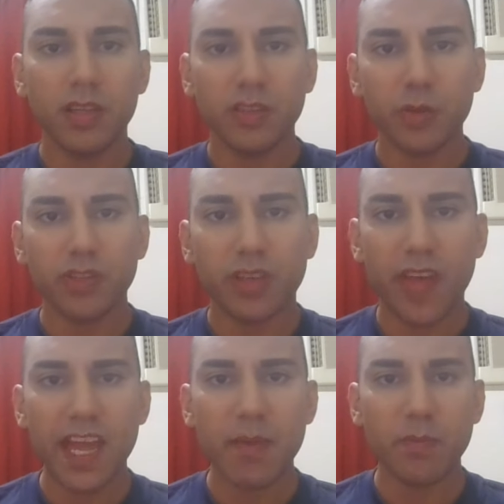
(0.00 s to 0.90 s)
So to
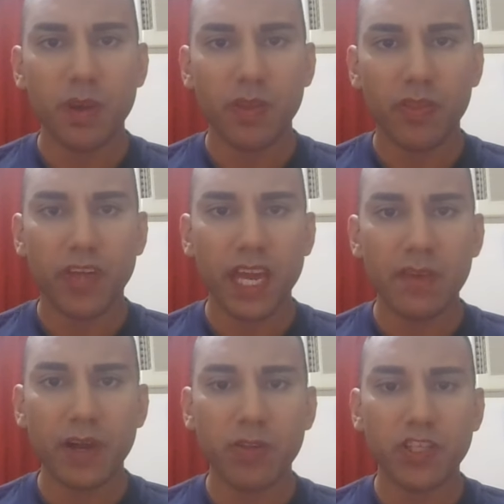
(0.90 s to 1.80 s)
them,
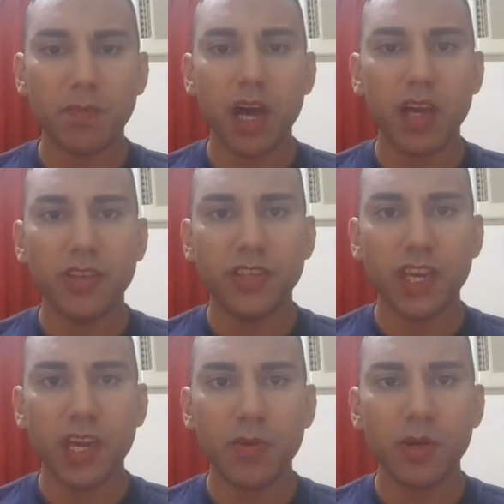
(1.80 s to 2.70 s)
they've outsmarted
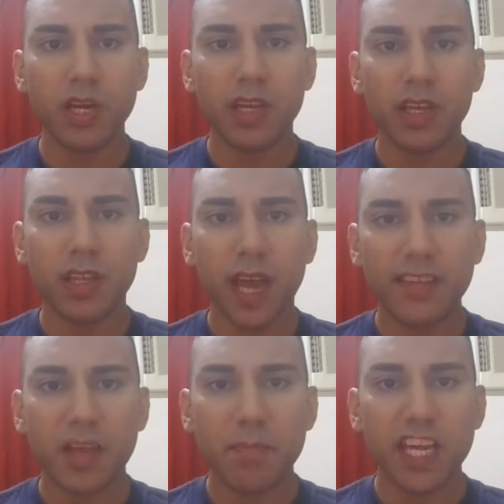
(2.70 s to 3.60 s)
you,
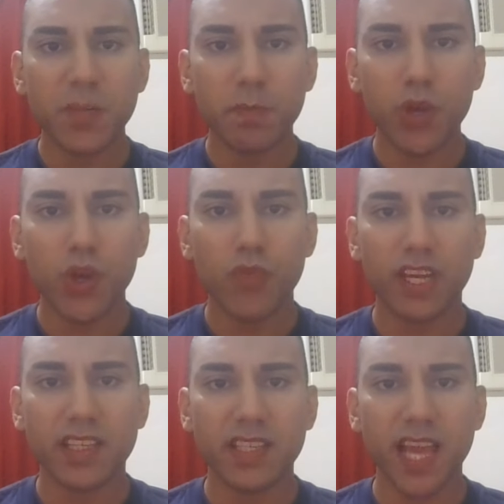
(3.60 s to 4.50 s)
and it makes
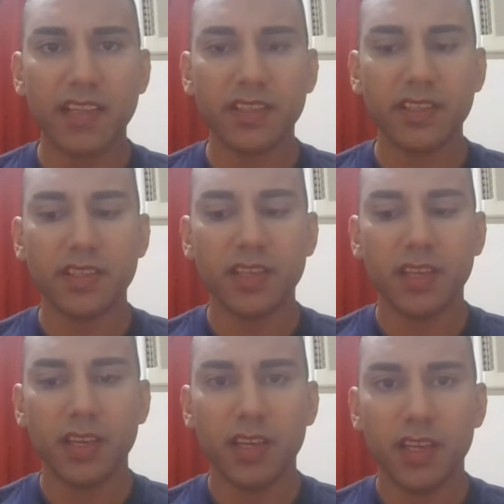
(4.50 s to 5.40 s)
perfect sense,
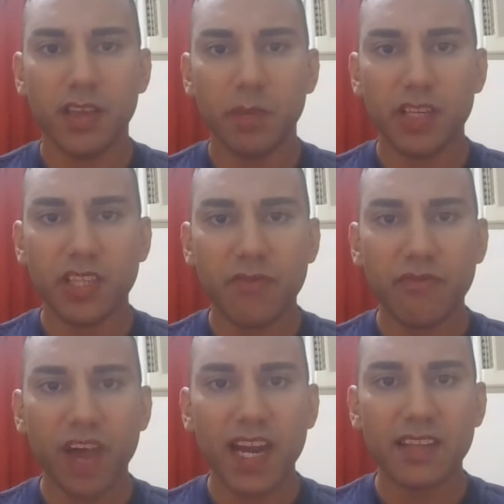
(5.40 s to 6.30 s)
because
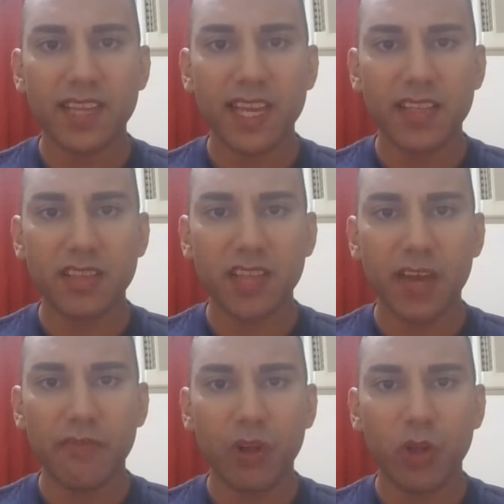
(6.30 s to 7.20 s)
it validates
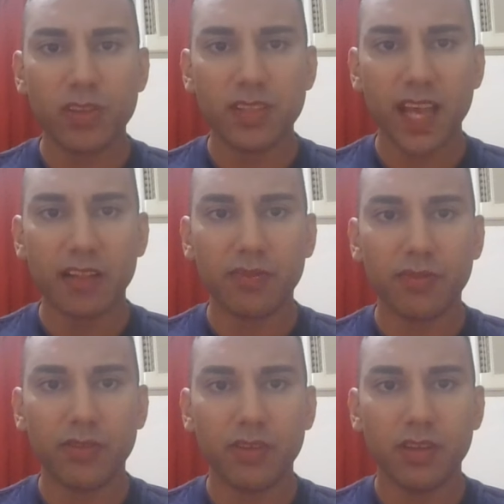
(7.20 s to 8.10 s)
their false
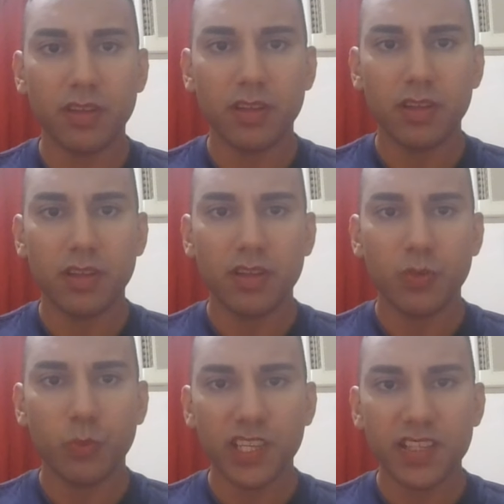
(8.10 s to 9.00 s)
self,
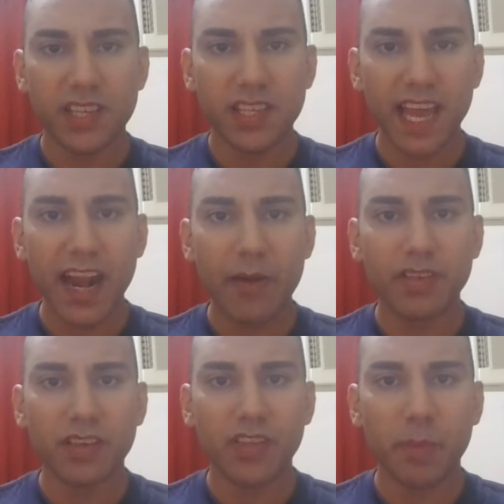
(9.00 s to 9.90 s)
which is this
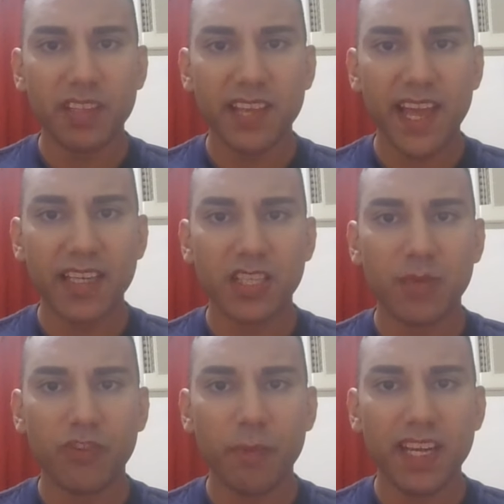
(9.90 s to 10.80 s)
character that protects
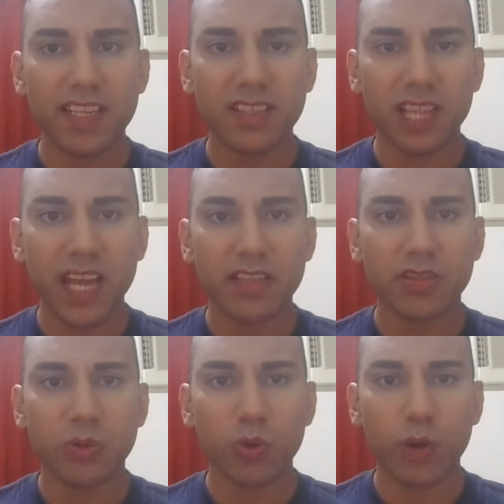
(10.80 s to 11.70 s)
them from any
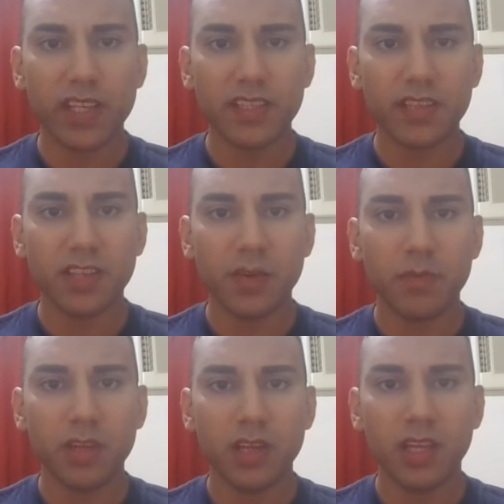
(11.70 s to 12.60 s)
slights or
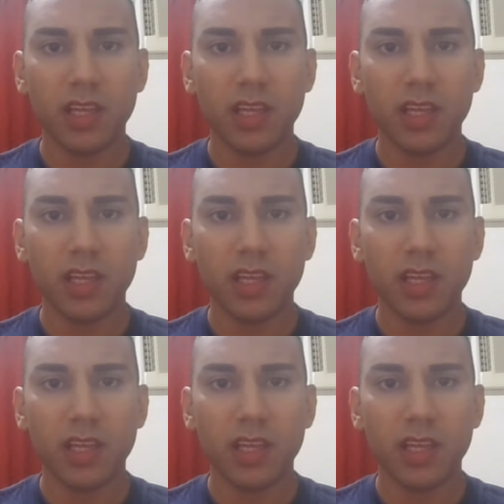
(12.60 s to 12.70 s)
criticism,